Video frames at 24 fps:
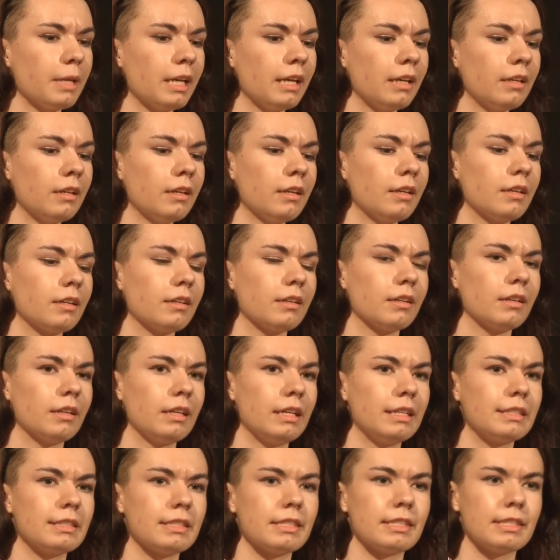man
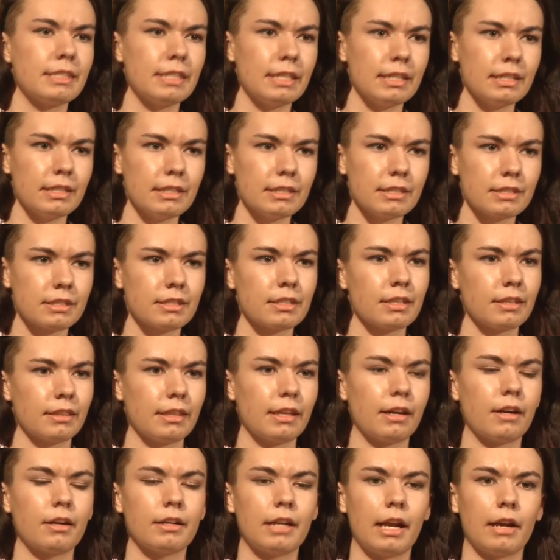insists
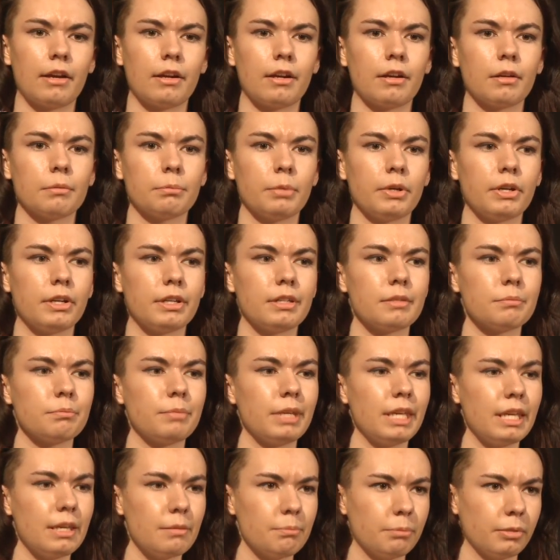that our narrator put
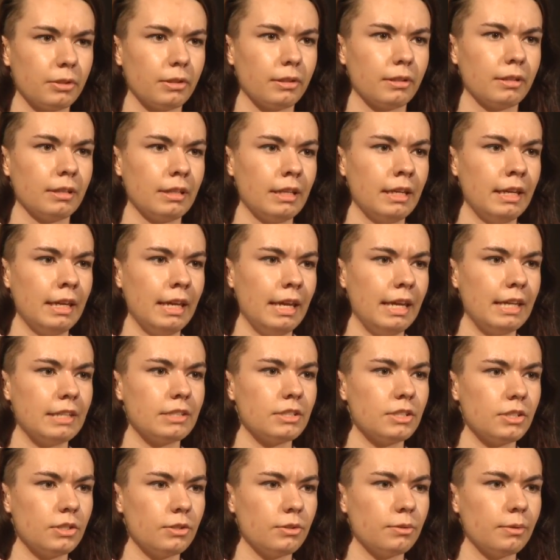people
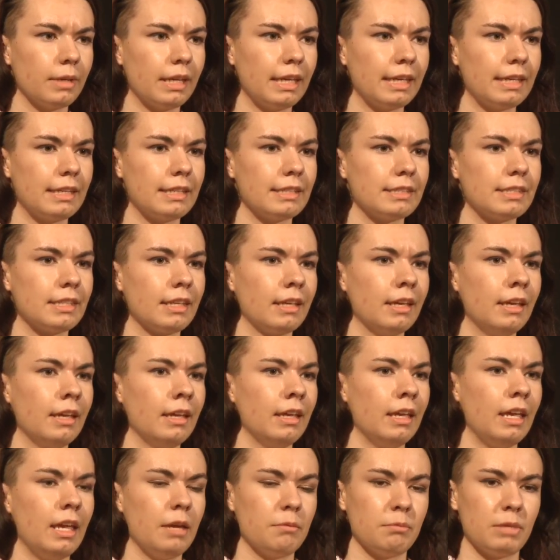into his
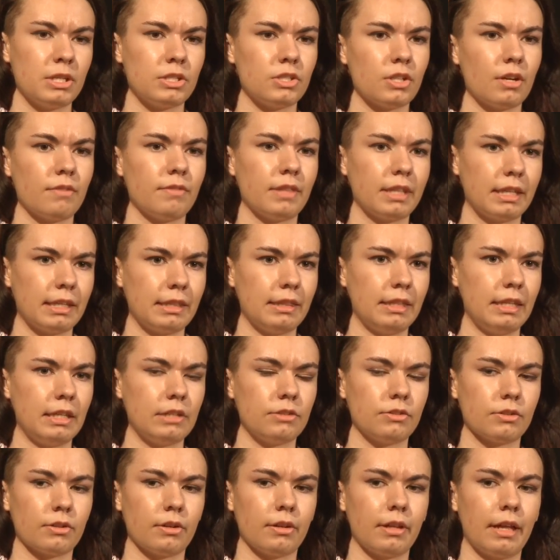image of the
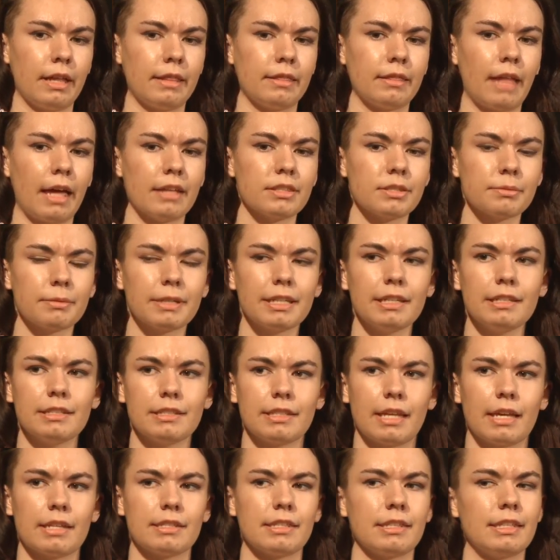cathedral, and that's when he
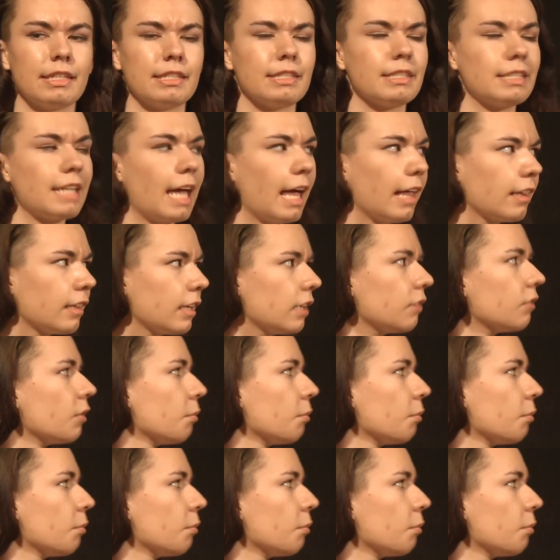says this telling